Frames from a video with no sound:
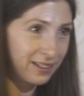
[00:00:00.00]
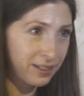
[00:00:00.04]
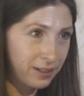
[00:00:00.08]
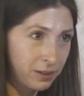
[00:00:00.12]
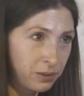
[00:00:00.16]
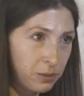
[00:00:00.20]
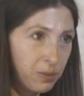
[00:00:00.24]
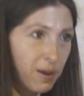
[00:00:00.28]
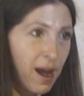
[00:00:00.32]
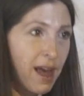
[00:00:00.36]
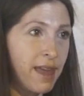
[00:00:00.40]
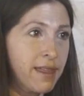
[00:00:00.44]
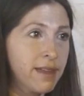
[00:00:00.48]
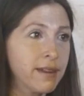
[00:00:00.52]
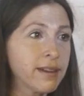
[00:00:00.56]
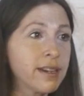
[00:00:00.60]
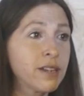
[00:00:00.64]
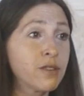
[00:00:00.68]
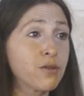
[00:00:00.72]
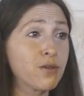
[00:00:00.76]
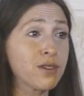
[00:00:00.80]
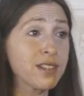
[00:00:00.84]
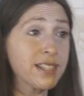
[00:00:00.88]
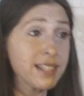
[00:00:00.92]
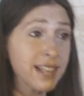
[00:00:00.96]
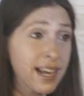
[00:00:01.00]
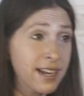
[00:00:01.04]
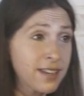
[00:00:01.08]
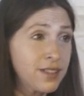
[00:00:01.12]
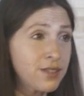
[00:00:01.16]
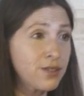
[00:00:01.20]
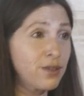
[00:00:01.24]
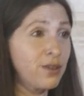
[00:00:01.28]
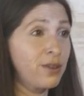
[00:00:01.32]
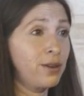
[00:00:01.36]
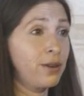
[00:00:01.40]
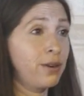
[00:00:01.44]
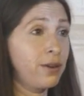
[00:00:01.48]
whether it was
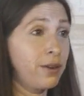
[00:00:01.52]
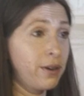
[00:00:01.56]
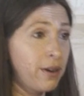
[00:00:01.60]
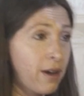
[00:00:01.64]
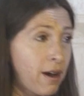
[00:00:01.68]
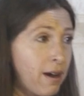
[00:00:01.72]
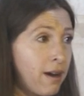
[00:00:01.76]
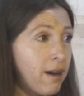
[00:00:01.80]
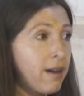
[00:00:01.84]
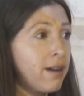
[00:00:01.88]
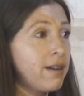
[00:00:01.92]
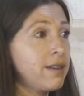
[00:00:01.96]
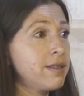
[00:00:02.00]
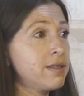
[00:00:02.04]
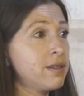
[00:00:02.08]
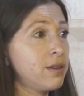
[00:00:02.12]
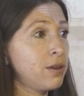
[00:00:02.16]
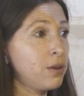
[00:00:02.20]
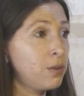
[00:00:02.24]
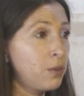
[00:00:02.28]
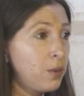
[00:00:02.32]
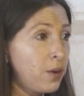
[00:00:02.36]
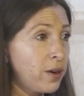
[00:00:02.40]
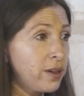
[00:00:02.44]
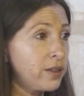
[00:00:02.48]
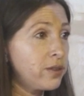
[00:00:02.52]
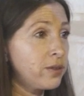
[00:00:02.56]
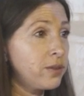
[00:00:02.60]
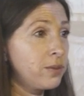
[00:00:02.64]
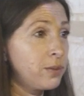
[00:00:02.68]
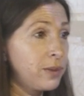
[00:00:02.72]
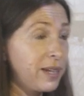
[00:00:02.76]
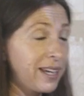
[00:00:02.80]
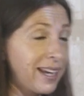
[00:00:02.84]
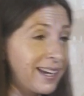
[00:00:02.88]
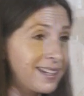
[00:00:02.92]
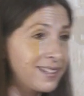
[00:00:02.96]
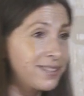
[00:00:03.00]
censored or not or what
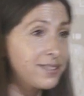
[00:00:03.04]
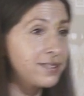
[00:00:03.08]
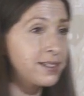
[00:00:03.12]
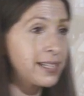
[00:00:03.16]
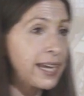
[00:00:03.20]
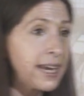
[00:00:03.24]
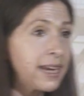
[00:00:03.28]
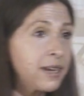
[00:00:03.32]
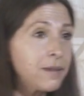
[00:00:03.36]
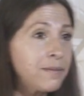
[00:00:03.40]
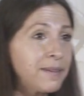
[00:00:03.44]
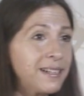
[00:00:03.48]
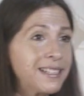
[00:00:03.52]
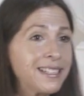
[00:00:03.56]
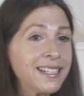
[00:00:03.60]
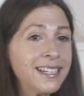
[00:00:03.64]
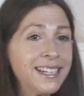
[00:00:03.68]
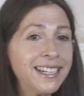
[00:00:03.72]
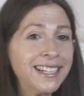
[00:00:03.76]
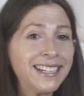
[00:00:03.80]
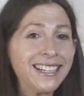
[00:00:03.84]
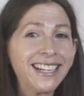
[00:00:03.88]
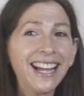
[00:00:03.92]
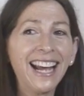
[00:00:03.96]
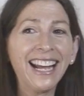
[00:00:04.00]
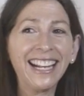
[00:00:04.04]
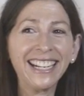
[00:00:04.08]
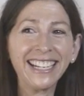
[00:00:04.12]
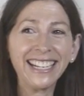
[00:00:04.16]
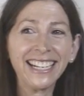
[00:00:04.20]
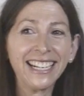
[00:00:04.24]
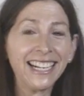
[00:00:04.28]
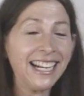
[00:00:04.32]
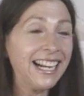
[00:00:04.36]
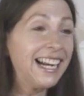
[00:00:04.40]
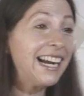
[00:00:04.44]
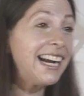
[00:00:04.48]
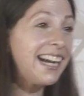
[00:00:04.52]
we had to take but
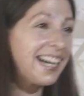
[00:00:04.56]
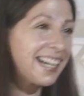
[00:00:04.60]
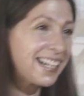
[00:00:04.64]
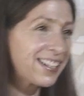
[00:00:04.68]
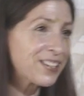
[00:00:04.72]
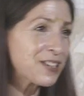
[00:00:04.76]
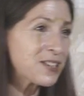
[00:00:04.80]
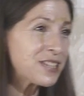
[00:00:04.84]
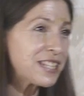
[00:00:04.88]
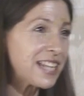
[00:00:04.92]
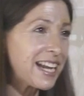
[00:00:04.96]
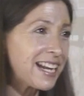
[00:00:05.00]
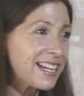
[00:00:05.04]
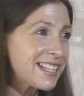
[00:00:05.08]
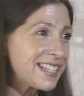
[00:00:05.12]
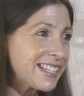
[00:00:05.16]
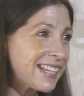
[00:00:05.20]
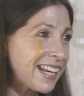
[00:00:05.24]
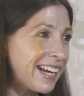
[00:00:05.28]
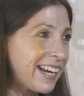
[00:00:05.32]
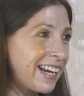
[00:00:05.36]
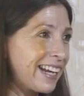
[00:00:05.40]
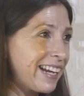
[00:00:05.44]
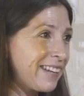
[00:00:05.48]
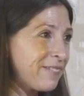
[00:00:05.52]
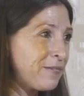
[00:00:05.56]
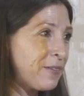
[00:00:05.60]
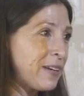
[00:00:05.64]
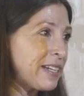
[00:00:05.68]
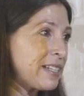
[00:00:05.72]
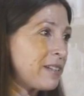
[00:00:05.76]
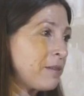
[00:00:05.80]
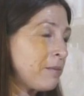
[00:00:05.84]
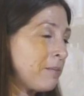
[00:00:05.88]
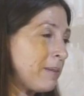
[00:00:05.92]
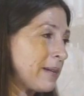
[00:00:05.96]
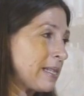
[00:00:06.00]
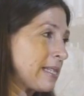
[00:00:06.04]
because that's a, uh,
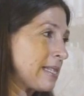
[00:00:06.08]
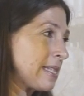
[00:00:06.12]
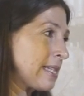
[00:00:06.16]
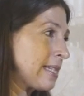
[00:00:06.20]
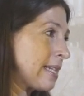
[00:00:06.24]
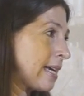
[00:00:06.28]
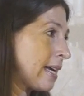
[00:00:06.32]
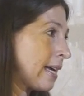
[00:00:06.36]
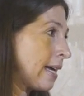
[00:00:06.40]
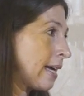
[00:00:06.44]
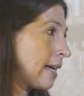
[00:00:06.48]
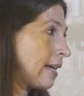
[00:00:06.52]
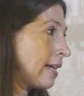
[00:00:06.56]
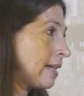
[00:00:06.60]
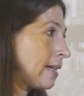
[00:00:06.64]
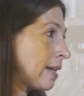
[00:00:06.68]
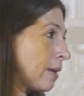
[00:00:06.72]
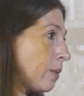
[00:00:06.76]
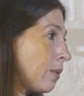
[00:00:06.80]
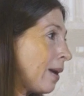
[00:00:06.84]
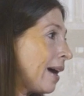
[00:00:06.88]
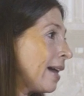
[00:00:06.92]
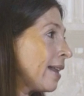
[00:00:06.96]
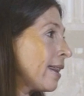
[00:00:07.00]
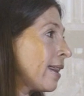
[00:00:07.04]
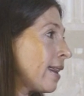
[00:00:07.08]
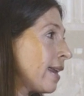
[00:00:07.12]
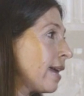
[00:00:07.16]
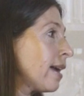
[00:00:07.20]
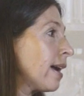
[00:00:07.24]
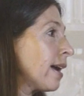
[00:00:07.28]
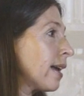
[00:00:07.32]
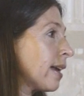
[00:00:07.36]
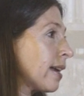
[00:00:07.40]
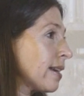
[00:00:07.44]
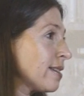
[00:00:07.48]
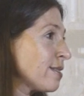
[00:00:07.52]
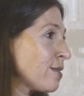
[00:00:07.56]
but but the the one thing
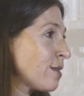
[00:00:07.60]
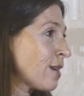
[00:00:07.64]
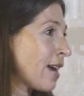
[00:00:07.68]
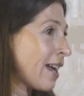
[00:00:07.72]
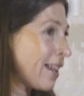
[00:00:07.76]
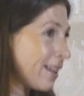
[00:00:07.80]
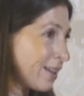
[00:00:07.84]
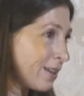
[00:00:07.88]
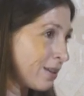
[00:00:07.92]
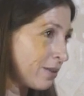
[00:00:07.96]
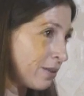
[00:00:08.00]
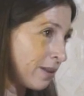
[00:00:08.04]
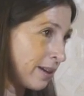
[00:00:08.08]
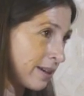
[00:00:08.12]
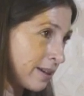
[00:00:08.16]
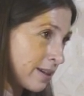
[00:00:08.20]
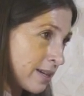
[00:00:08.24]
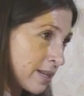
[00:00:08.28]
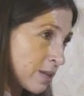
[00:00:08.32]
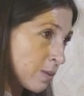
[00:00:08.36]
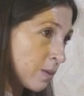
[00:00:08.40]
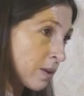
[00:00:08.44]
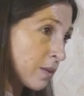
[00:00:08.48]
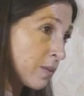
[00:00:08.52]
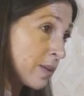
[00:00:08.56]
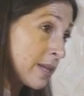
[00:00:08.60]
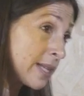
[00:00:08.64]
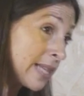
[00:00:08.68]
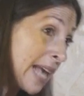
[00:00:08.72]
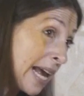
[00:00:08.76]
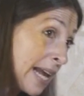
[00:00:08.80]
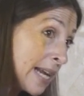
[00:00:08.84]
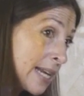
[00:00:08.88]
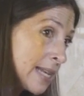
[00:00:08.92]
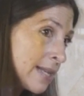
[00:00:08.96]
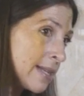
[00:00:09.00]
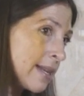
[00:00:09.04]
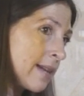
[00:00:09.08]
i can tell you and this what we
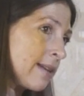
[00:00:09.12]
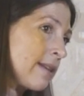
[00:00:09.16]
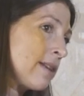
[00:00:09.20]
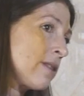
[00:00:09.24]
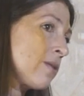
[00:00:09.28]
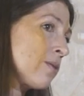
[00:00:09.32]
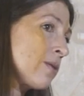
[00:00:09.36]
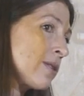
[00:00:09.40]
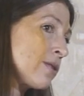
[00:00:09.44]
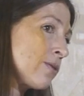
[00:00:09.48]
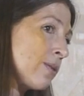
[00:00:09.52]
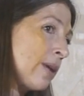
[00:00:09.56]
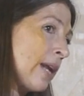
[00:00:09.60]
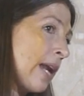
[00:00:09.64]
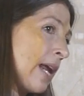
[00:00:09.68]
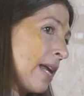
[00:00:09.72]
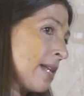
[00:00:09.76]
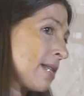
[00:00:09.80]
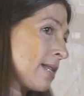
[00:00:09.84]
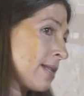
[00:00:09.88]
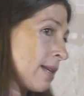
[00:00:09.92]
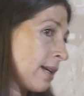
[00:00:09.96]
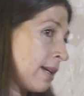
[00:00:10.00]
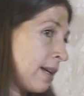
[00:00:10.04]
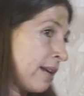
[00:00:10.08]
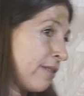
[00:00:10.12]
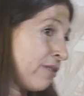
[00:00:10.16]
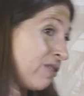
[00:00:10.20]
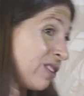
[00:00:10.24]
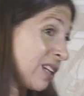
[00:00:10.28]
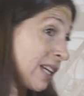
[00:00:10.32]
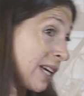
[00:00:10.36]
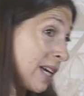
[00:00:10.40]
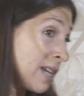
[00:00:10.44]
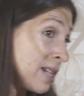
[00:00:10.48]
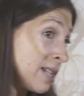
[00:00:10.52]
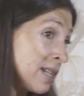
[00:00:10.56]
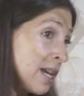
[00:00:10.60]
said is that it was really
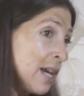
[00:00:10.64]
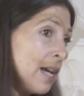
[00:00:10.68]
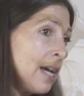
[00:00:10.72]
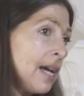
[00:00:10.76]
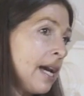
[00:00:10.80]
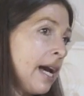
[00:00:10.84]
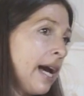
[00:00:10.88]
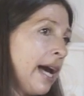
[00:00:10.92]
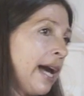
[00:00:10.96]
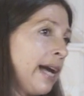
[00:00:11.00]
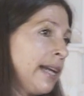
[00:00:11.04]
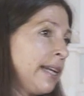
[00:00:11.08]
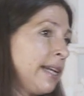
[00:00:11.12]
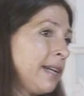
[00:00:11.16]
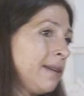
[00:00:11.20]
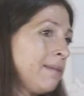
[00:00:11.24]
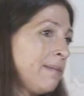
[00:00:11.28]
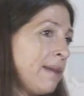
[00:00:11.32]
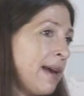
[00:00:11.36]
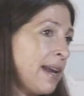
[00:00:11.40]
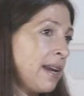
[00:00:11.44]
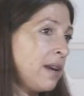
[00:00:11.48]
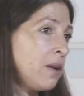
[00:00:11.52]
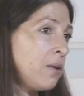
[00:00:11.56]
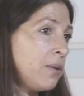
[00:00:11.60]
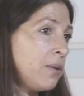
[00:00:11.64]
insignificant and in many